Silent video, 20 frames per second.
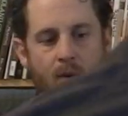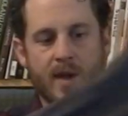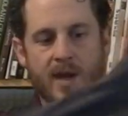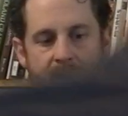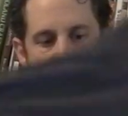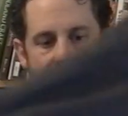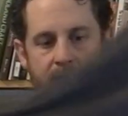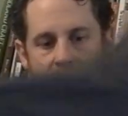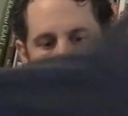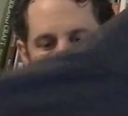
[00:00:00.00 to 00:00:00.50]

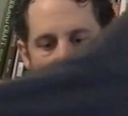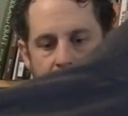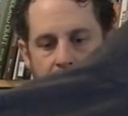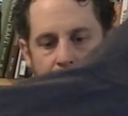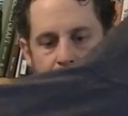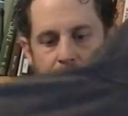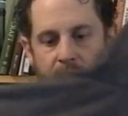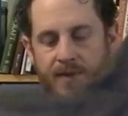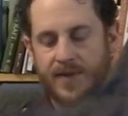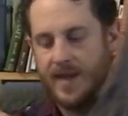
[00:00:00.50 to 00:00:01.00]
weight,
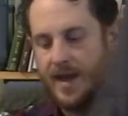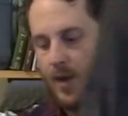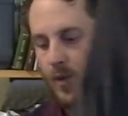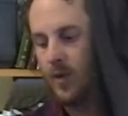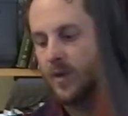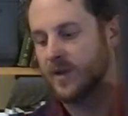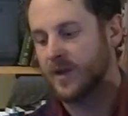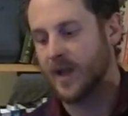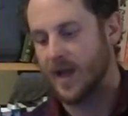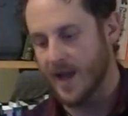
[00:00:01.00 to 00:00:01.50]
but that
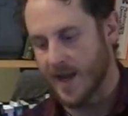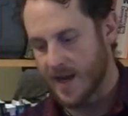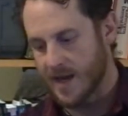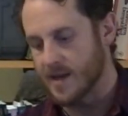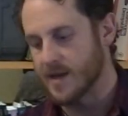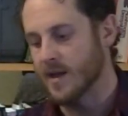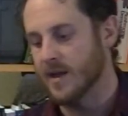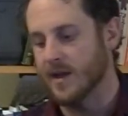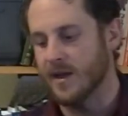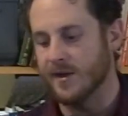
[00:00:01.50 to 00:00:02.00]
will
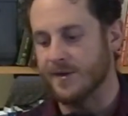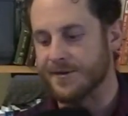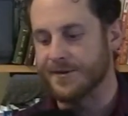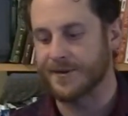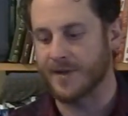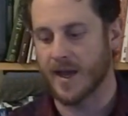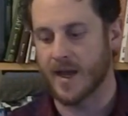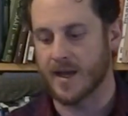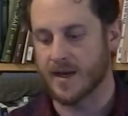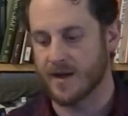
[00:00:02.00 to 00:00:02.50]
line
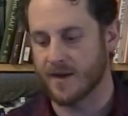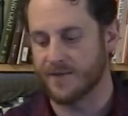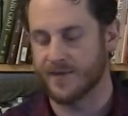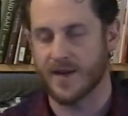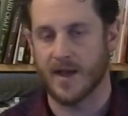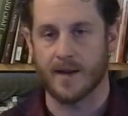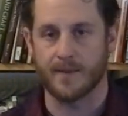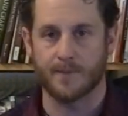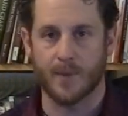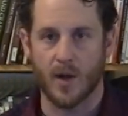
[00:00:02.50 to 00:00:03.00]
inside of
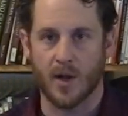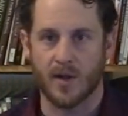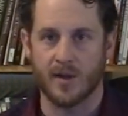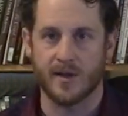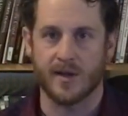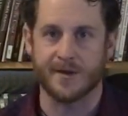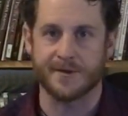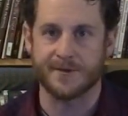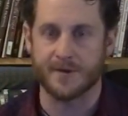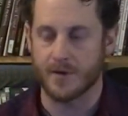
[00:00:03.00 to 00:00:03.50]
that
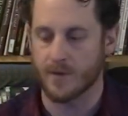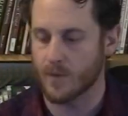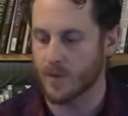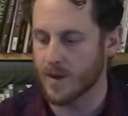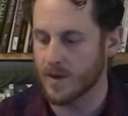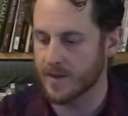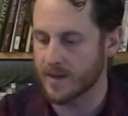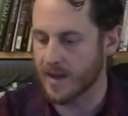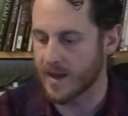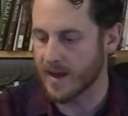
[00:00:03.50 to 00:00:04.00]
polyester
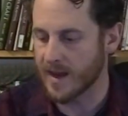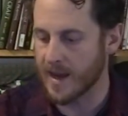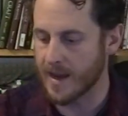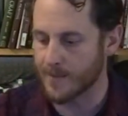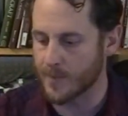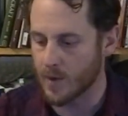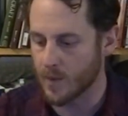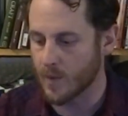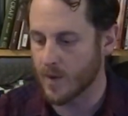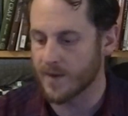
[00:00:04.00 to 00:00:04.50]
one, that
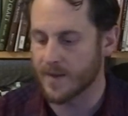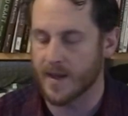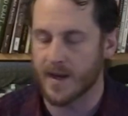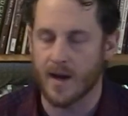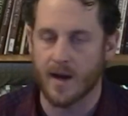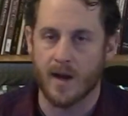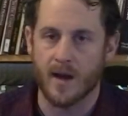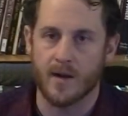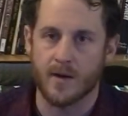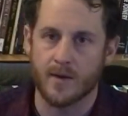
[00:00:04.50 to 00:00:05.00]
camo one that
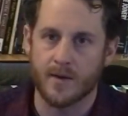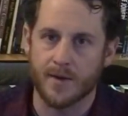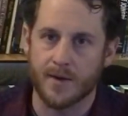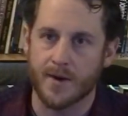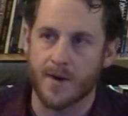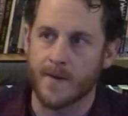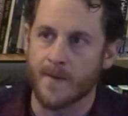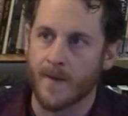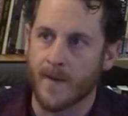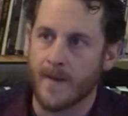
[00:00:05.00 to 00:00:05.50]
I had
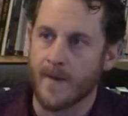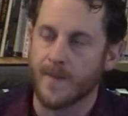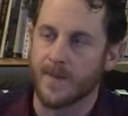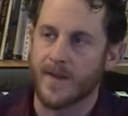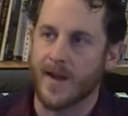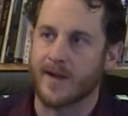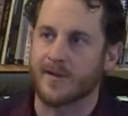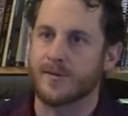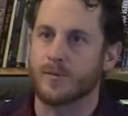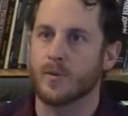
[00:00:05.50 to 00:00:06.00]
earlier.
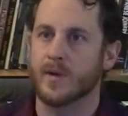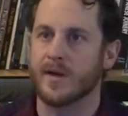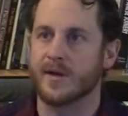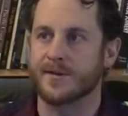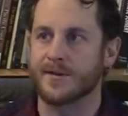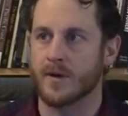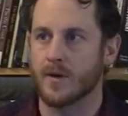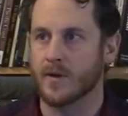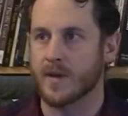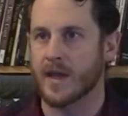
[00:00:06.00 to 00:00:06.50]
That's when
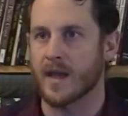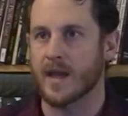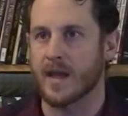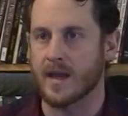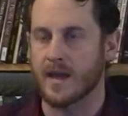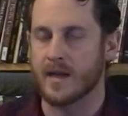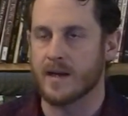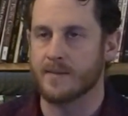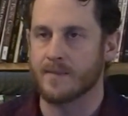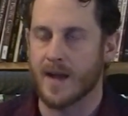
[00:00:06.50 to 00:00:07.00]
it's
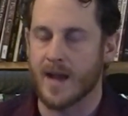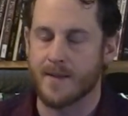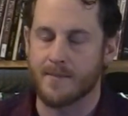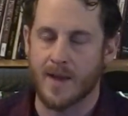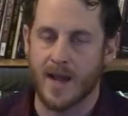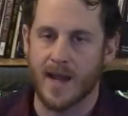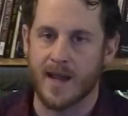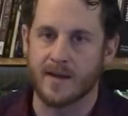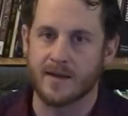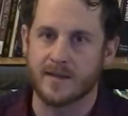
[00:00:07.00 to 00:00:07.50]
okay in my
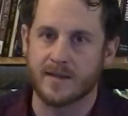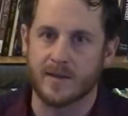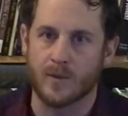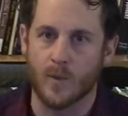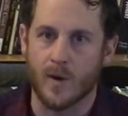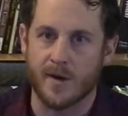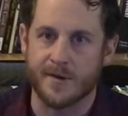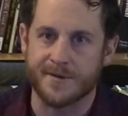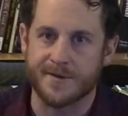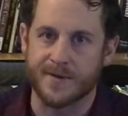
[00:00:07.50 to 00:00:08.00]
mind to
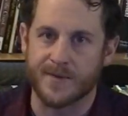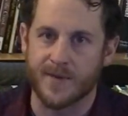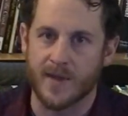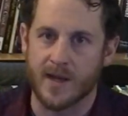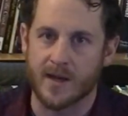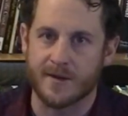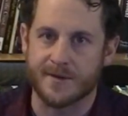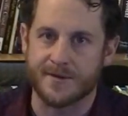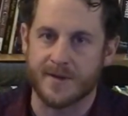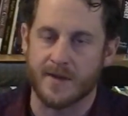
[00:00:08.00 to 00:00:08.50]
wear
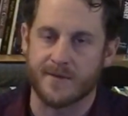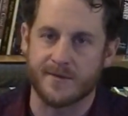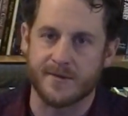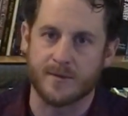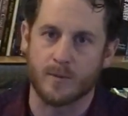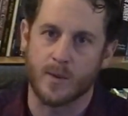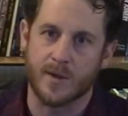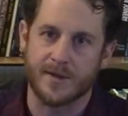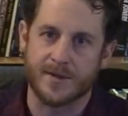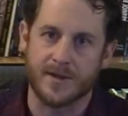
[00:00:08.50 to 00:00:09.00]
synthetic stuff,
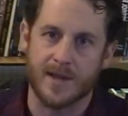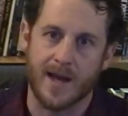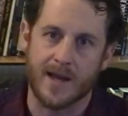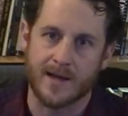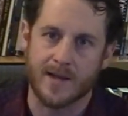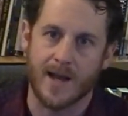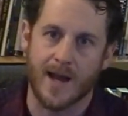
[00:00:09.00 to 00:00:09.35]
is when it's not in